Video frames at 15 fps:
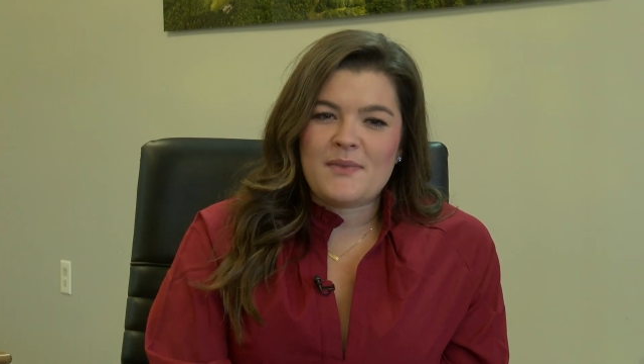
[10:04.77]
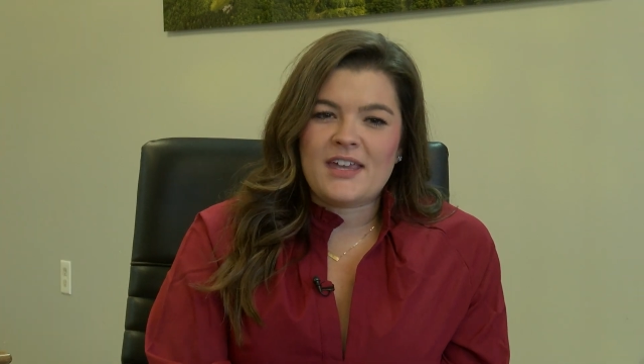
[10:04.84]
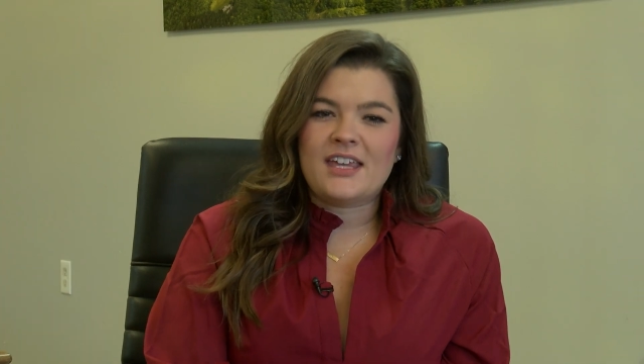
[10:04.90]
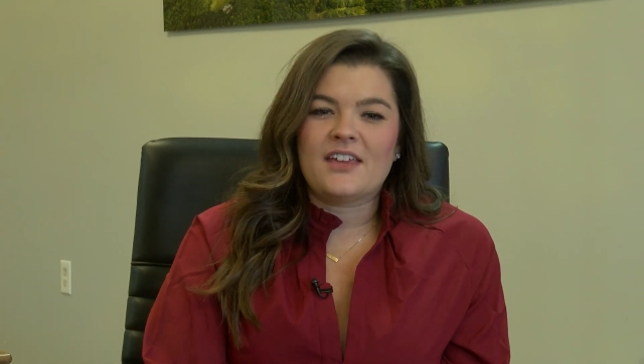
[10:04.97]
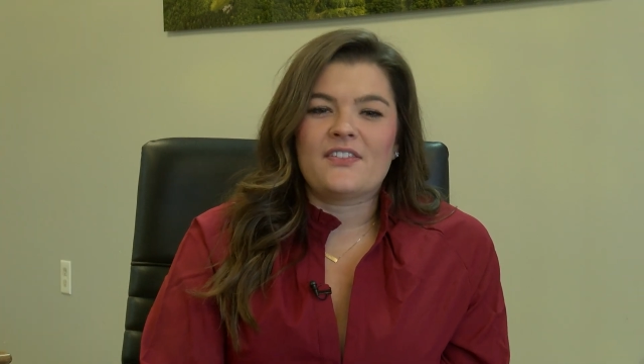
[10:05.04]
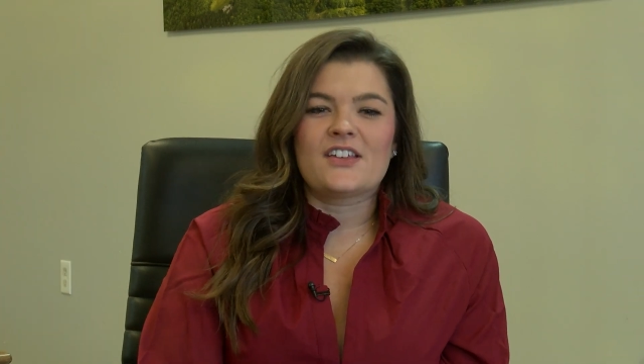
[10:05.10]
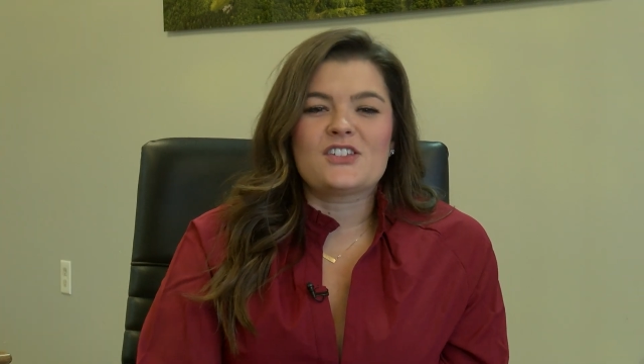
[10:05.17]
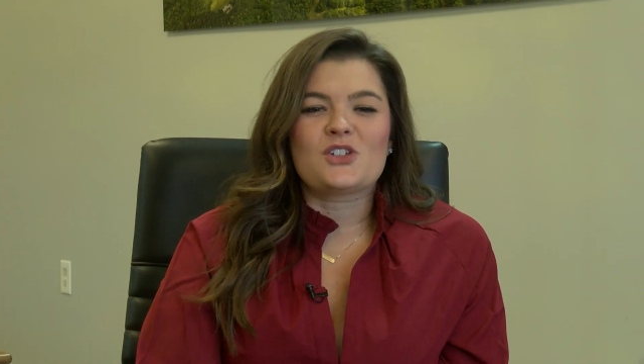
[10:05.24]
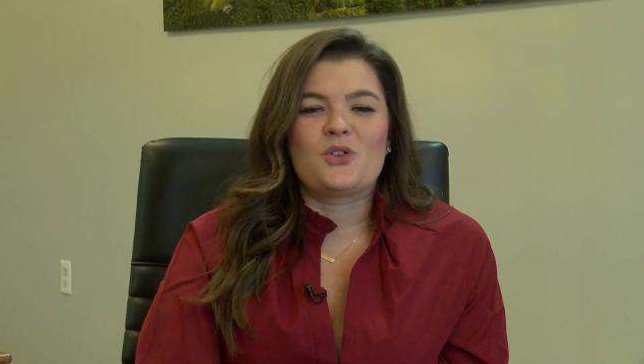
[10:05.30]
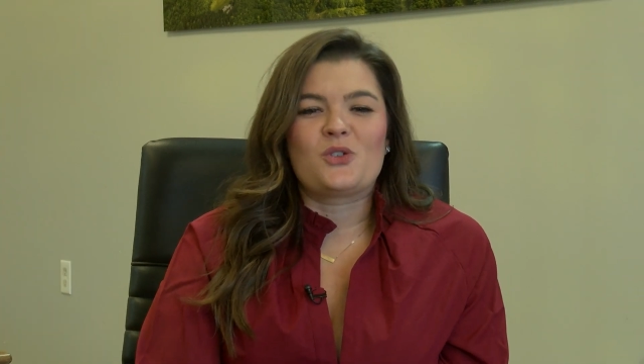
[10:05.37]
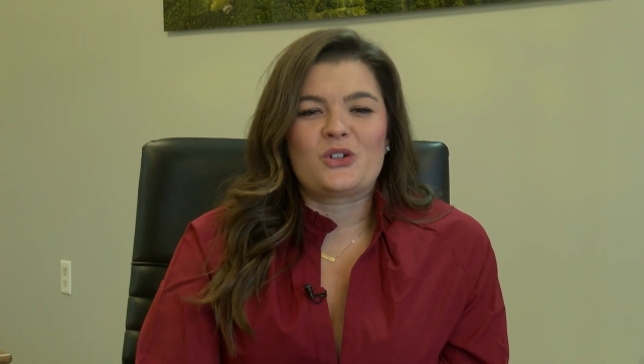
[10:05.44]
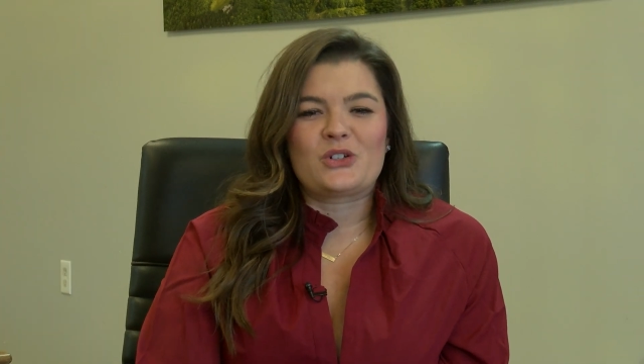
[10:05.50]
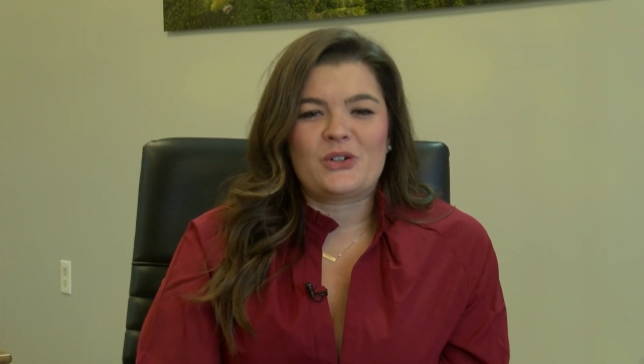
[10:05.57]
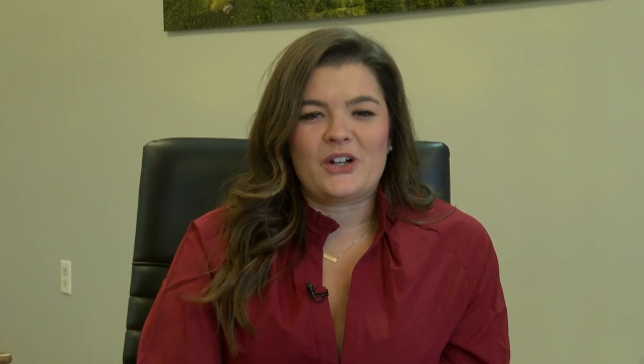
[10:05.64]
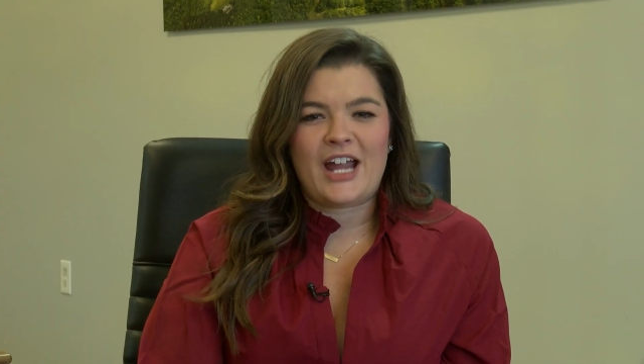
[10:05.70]
making this
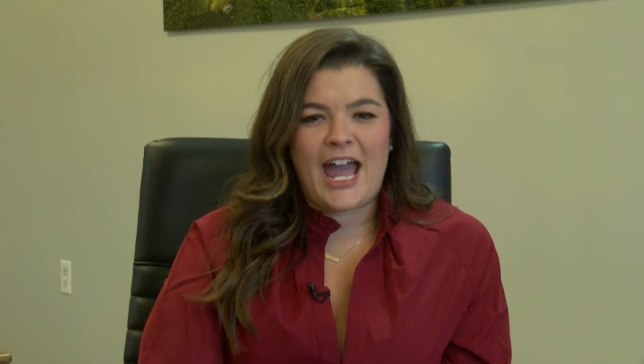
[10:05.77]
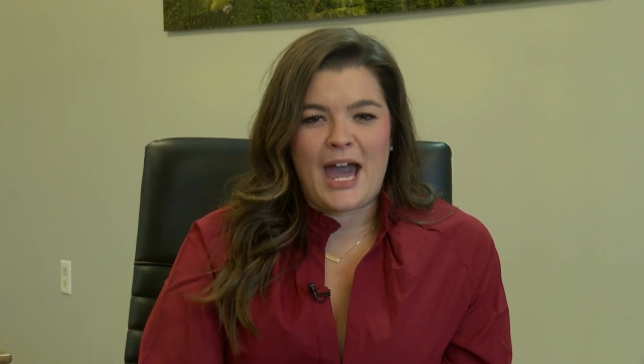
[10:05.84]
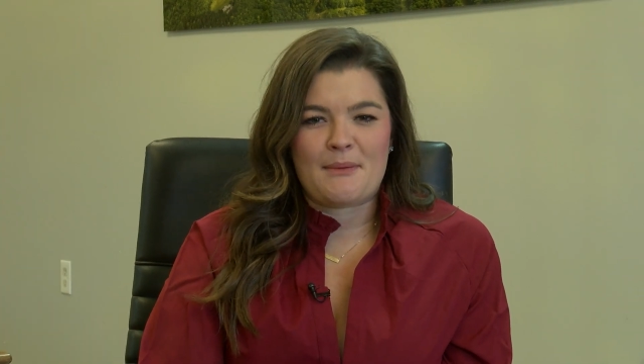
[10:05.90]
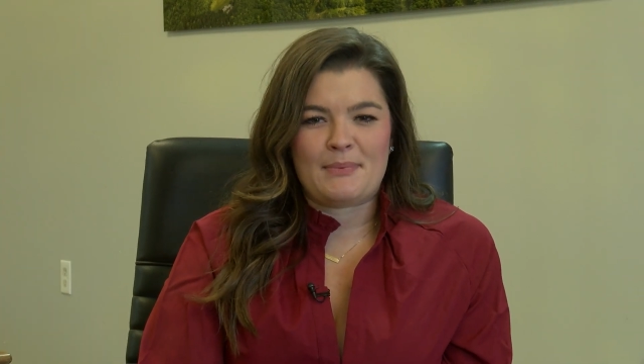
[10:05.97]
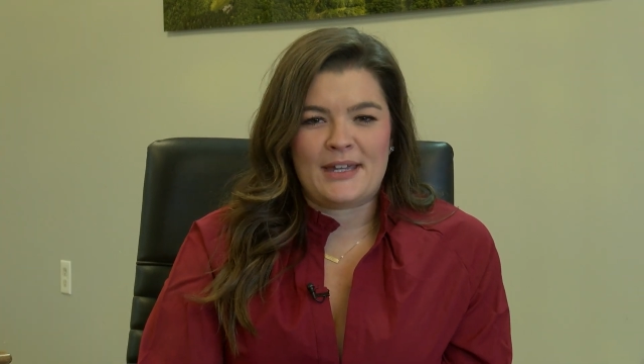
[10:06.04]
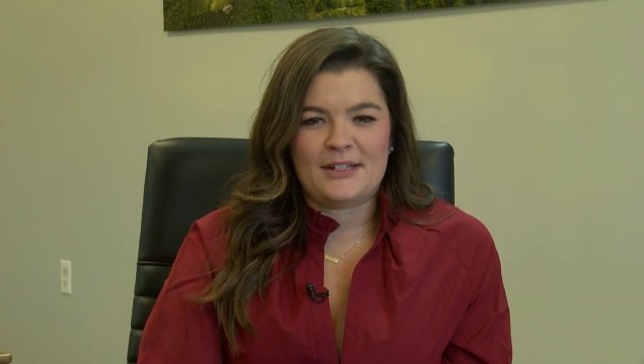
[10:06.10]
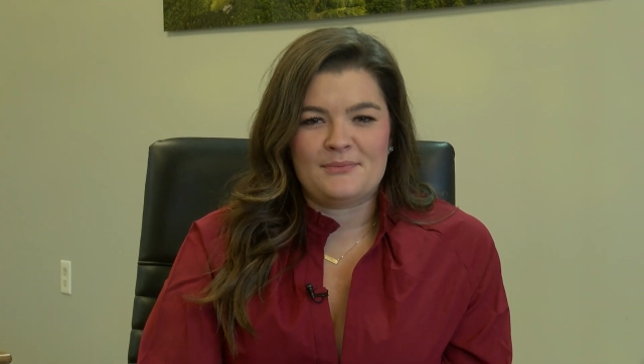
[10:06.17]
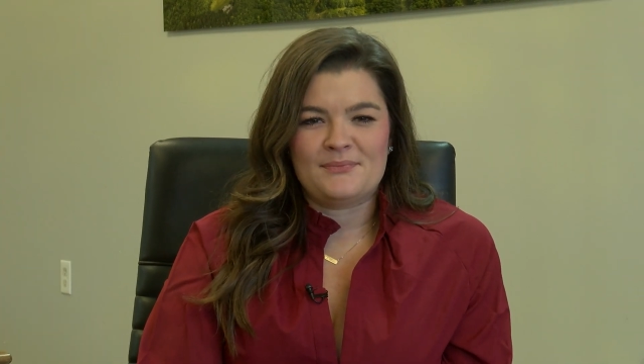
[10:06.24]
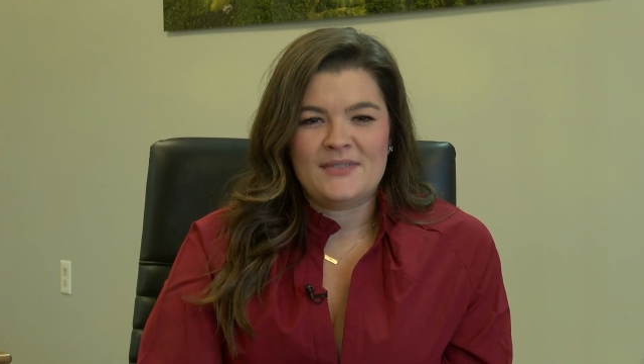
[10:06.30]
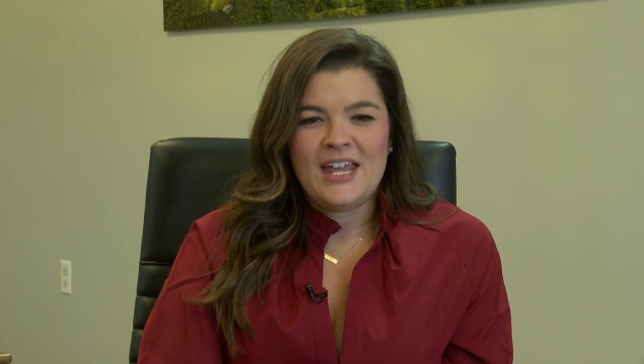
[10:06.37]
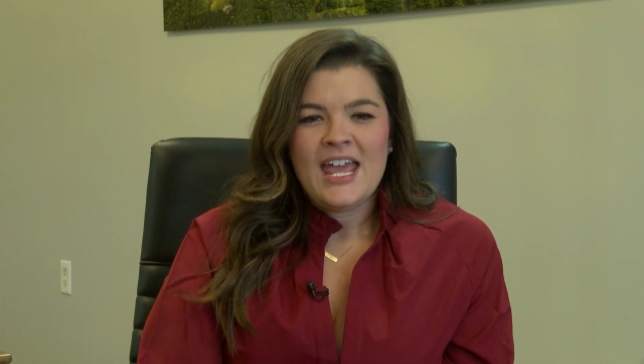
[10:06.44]
corridor happen.